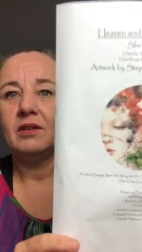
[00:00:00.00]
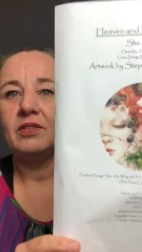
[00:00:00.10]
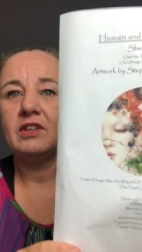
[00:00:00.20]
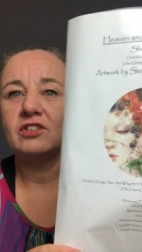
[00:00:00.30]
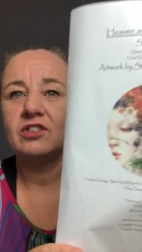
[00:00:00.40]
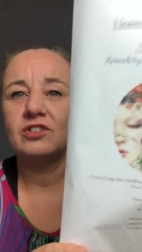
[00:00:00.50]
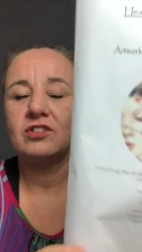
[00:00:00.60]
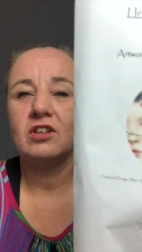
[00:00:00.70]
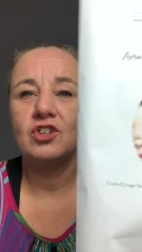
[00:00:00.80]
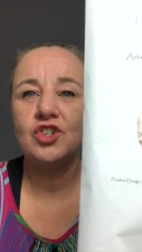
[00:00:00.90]
This is
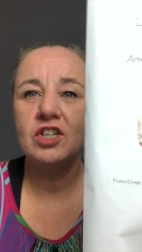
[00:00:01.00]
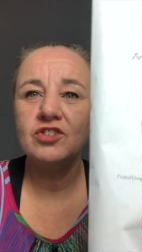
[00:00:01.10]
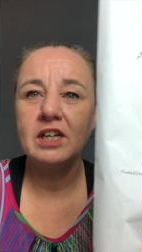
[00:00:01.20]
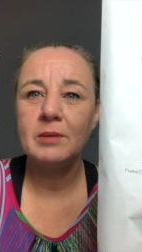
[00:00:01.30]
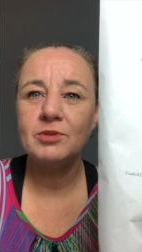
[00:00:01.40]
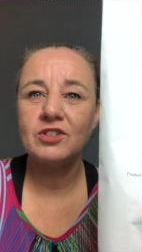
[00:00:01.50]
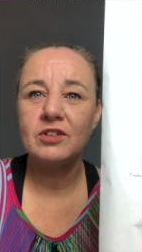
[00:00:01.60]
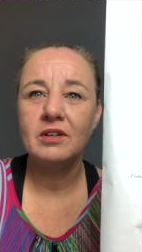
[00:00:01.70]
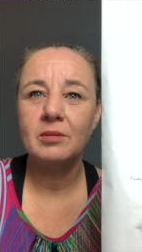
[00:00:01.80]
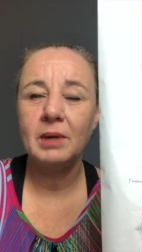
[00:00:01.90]
She Sleeps
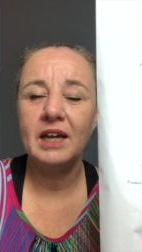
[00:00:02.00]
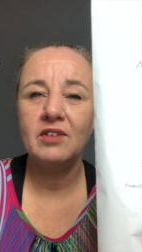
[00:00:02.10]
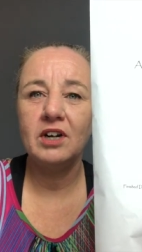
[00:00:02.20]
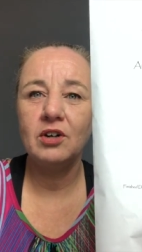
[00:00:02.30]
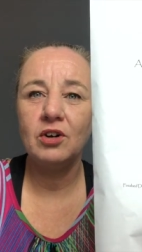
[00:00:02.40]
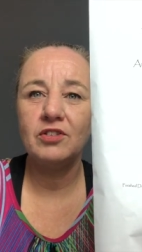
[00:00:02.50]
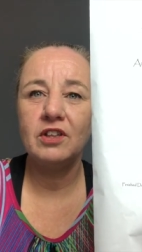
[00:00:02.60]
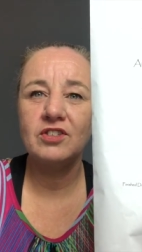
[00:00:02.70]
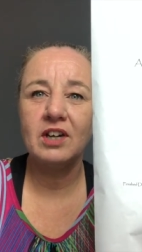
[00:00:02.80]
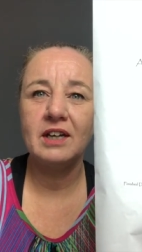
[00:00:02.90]
by Heaven and Earth
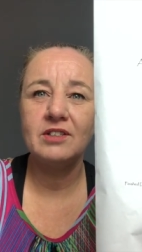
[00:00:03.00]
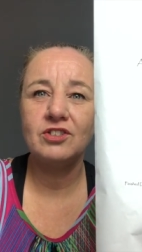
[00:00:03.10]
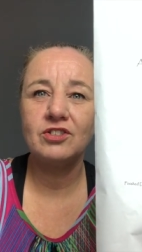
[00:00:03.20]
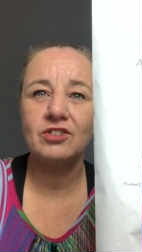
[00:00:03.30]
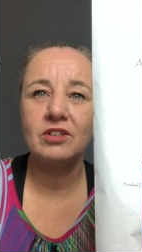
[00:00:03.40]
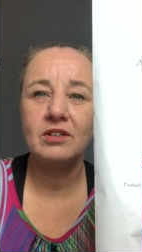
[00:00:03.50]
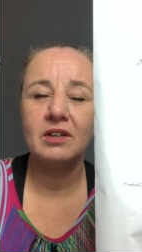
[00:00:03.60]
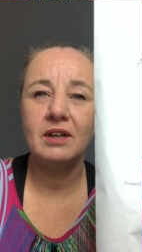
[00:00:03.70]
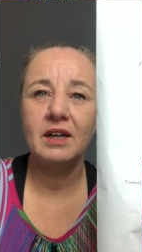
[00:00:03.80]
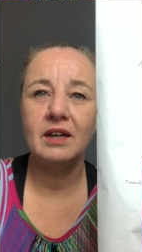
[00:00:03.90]
Designs.
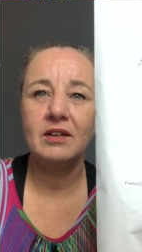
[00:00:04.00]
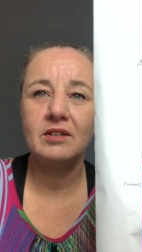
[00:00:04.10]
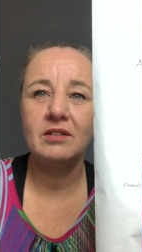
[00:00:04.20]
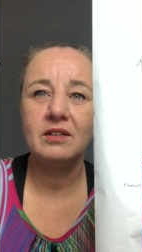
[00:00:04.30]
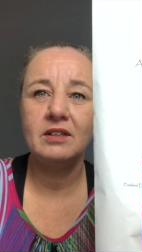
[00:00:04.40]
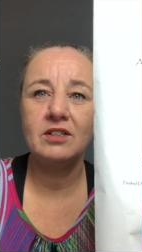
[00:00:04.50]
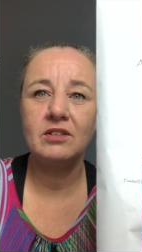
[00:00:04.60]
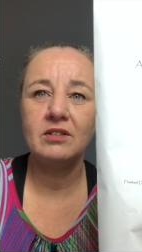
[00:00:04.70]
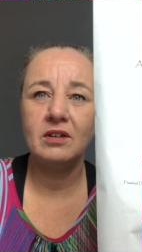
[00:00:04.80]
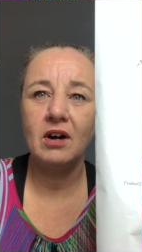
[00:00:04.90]
And
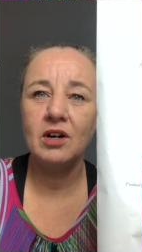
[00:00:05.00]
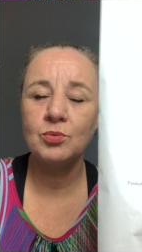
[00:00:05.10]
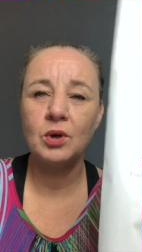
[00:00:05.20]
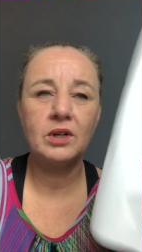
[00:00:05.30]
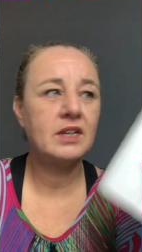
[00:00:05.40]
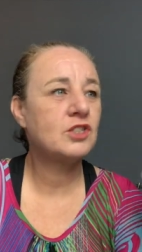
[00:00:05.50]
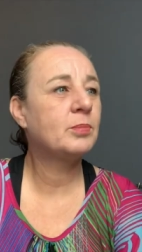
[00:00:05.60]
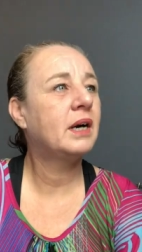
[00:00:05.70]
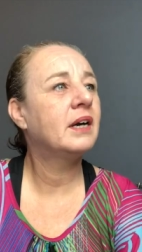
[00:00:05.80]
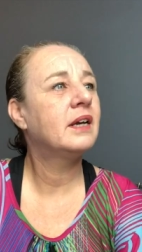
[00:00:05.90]
the artwork is
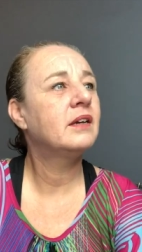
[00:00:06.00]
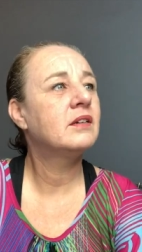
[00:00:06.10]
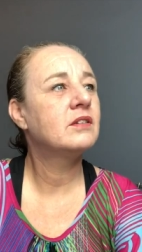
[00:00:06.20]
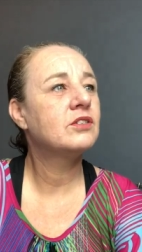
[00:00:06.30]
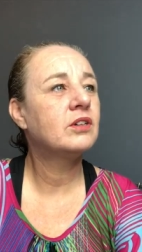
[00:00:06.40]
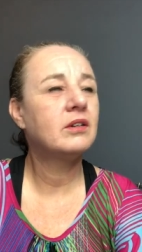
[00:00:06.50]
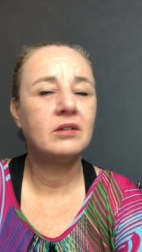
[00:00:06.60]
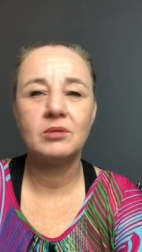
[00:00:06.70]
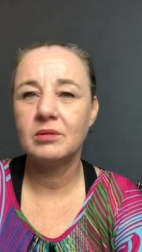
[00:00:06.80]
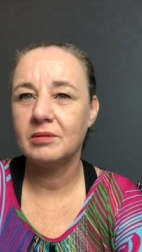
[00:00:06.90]
by
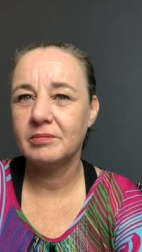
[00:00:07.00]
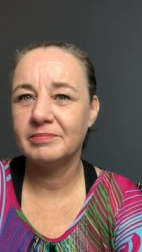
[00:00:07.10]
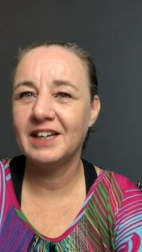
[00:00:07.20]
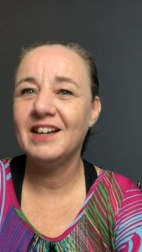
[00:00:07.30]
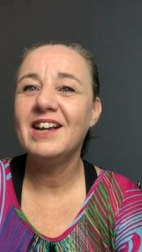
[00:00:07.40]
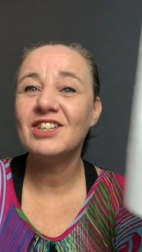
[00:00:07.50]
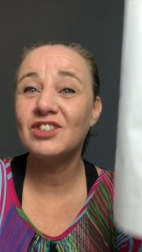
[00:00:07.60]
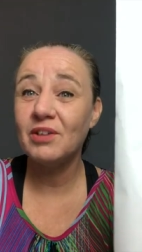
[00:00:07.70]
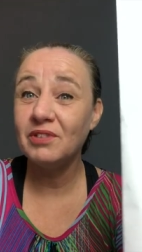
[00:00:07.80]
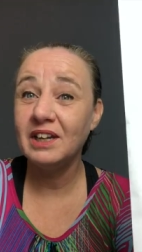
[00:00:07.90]

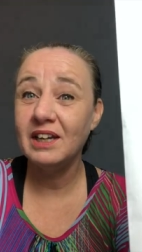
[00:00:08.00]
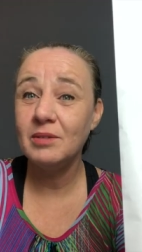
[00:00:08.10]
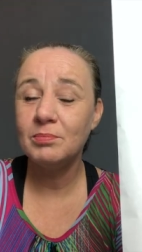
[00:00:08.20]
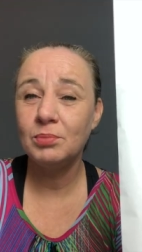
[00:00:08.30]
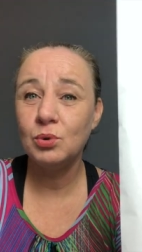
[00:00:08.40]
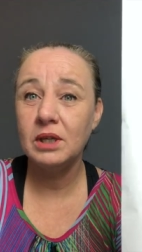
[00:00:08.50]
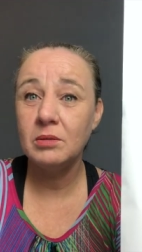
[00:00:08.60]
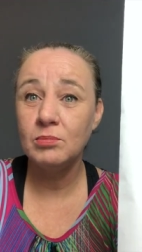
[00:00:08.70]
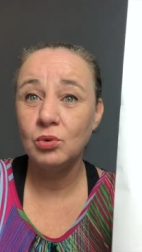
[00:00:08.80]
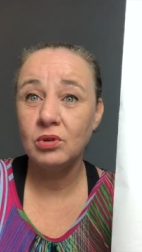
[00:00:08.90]
Stephanie Pui
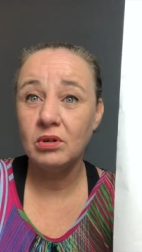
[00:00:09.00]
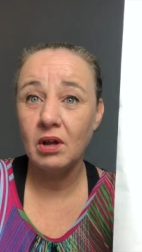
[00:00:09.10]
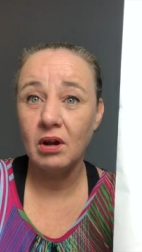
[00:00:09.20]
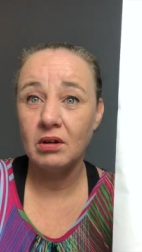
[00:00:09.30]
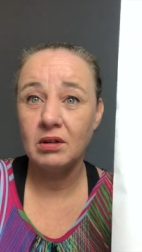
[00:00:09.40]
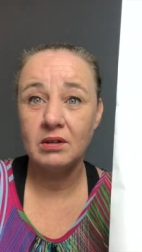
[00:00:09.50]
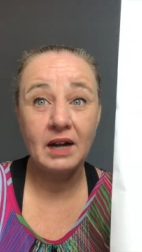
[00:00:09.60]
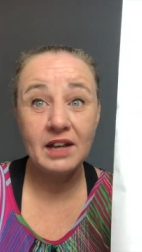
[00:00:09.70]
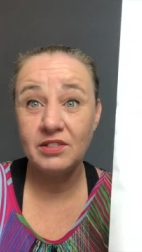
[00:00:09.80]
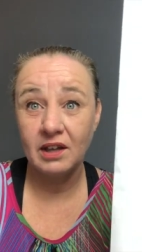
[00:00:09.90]
Moon Law,
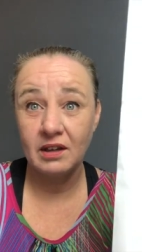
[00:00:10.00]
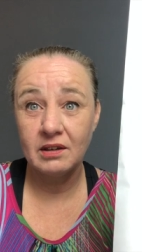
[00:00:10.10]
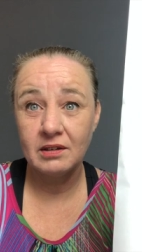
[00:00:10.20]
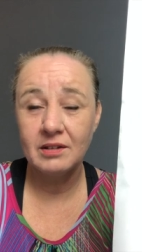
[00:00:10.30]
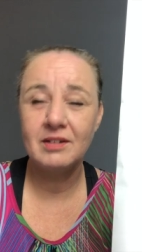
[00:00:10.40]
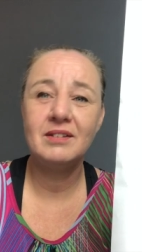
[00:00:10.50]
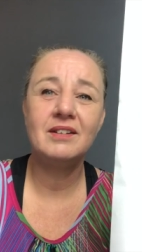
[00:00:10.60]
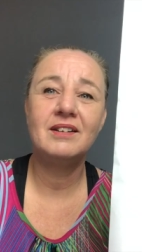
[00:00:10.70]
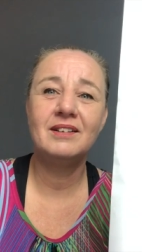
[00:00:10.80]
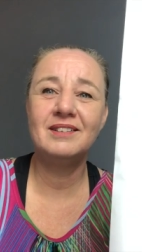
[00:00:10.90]
I think.
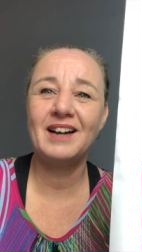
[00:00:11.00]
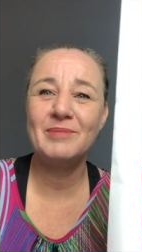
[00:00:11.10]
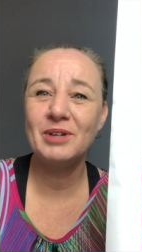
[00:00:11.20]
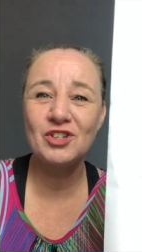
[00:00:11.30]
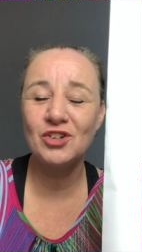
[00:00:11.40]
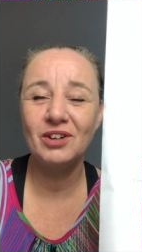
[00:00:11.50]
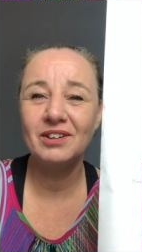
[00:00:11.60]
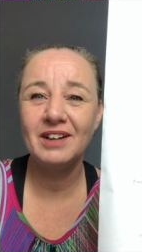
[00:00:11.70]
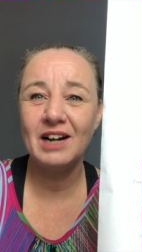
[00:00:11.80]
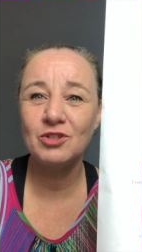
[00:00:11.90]
I'm not sure
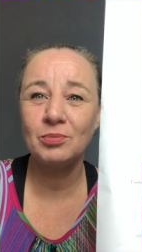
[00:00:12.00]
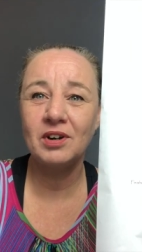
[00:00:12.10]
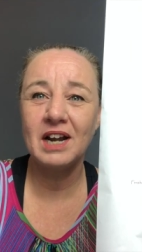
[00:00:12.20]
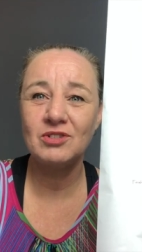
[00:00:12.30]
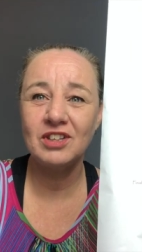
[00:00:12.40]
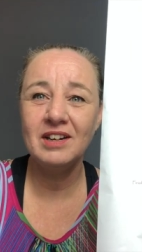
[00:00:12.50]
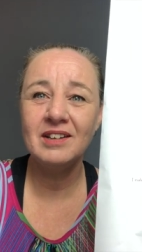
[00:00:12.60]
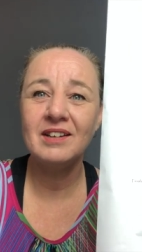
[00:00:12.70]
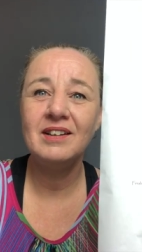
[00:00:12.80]
how to pronounce it.